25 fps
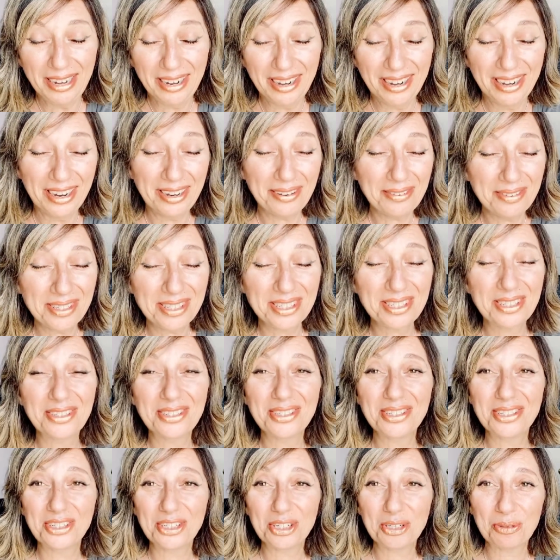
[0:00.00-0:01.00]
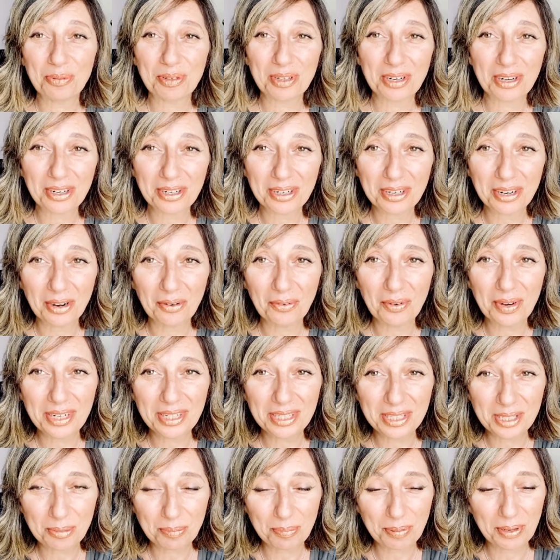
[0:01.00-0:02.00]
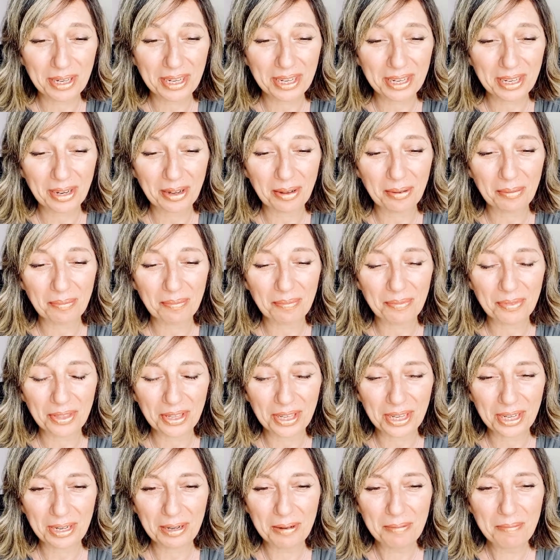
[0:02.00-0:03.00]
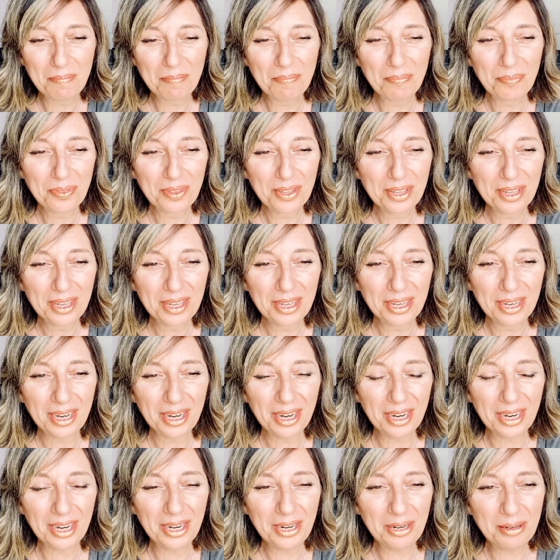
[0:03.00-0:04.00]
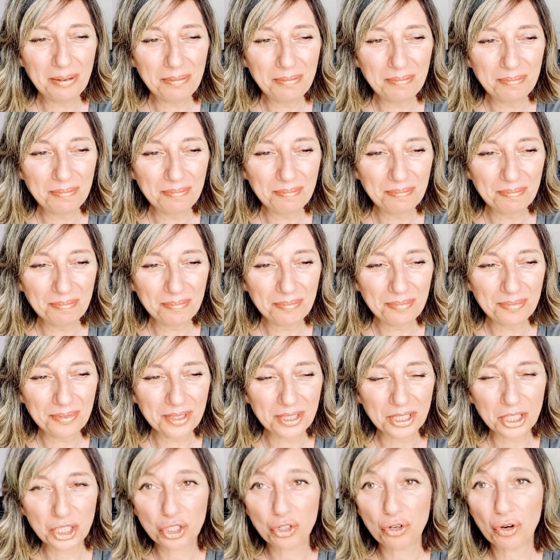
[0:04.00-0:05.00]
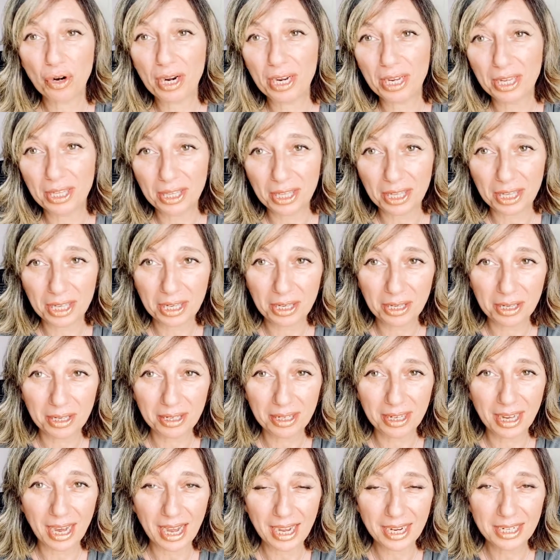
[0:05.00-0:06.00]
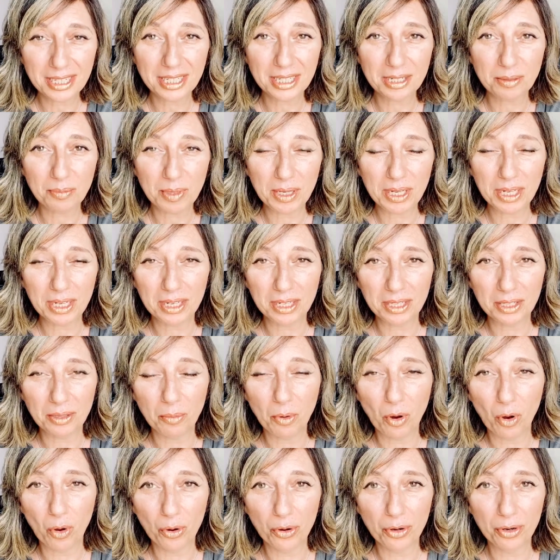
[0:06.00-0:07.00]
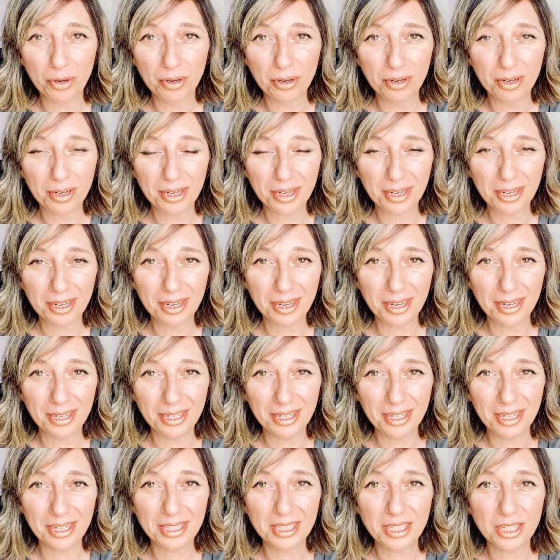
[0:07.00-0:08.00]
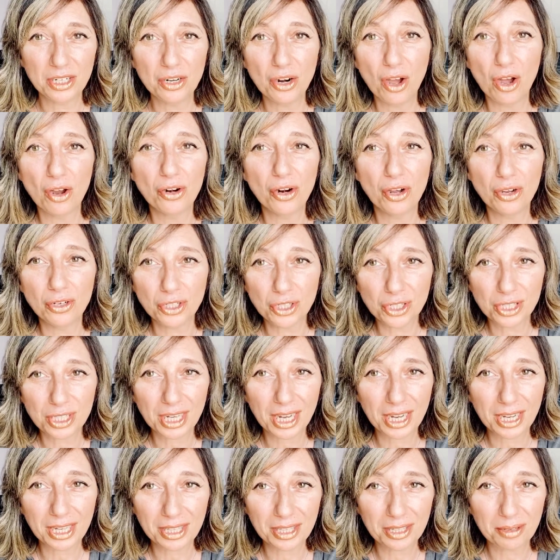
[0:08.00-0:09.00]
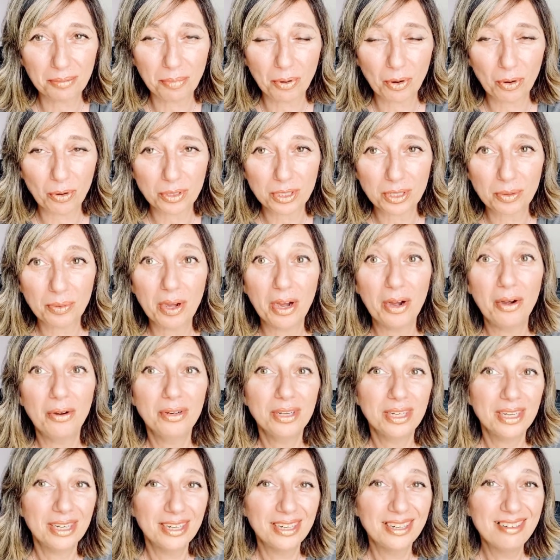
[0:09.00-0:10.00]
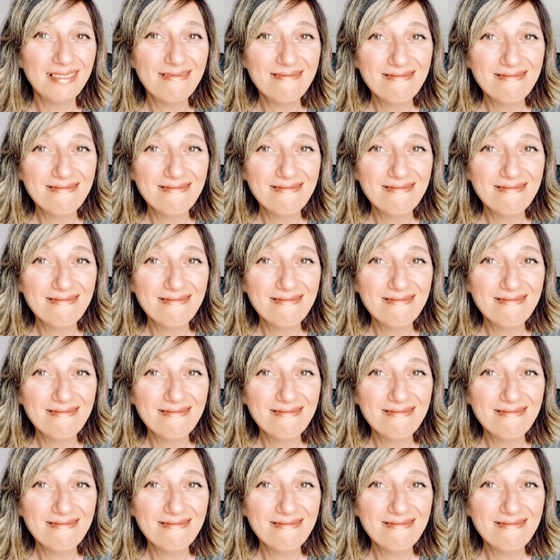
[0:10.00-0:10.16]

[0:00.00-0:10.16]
I'm so stupid. I went to pick up the tray that he handed me them on, and he said, no, just take the box. I'm like, oh yeah.